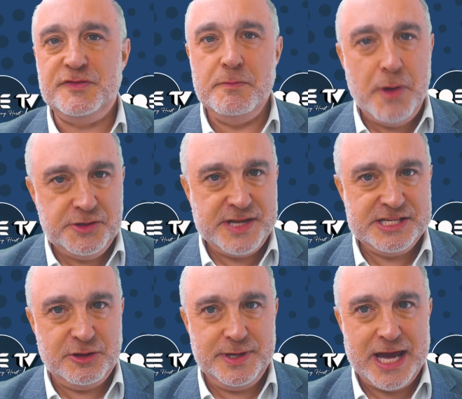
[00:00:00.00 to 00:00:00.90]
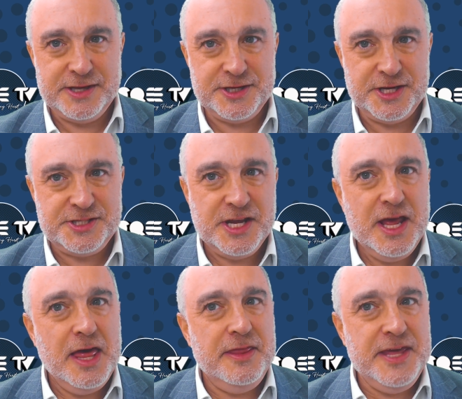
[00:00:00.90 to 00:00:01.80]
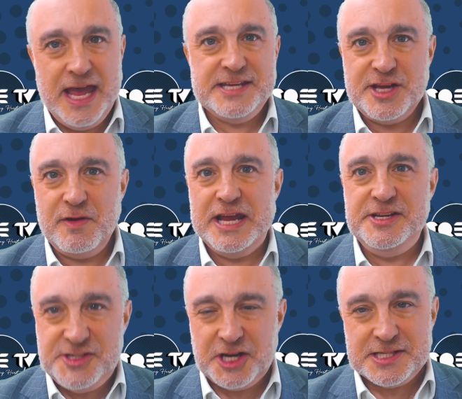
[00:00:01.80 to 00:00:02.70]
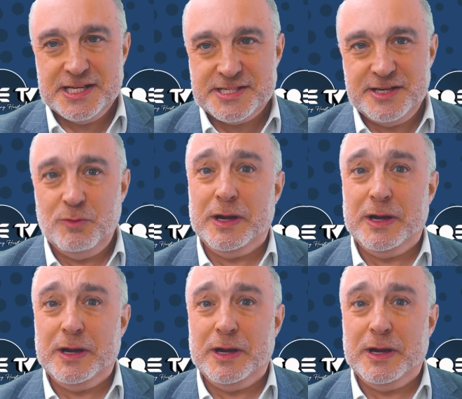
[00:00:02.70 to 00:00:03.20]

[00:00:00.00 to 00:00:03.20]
for most SQE candidates the SRA does listen,